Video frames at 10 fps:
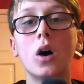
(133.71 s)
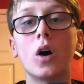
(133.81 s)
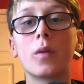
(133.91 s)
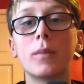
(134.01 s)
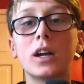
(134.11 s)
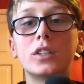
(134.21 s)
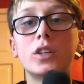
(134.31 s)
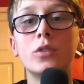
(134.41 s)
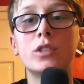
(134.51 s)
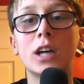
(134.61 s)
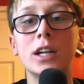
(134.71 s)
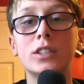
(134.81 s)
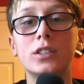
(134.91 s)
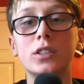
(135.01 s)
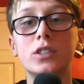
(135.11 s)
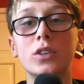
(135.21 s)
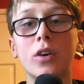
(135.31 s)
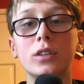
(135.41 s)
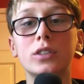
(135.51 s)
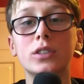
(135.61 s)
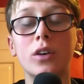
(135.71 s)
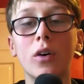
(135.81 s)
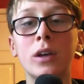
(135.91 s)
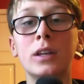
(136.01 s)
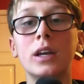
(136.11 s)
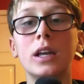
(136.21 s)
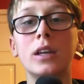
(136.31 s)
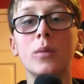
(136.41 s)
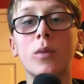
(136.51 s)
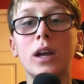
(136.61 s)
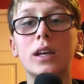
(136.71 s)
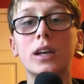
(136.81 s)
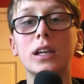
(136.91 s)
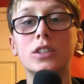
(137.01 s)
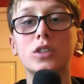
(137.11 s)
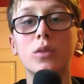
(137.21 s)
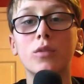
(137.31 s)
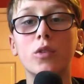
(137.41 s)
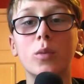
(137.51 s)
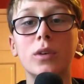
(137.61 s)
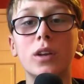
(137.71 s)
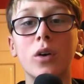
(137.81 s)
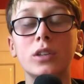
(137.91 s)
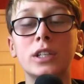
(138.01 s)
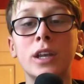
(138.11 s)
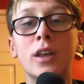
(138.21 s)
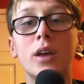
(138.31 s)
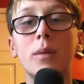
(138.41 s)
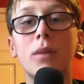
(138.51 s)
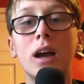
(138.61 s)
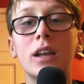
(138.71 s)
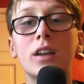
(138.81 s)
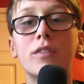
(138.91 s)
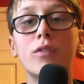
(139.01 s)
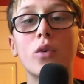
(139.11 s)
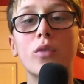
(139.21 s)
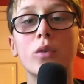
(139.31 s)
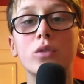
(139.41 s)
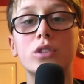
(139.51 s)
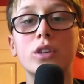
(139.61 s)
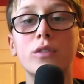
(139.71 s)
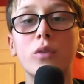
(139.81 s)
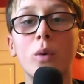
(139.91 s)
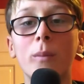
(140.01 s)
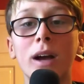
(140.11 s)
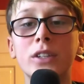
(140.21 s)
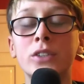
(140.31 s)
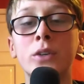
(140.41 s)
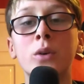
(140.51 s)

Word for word: I'd make two changes to the side that started in the week against Scunthorpe United, playing in a 4-4-2 formation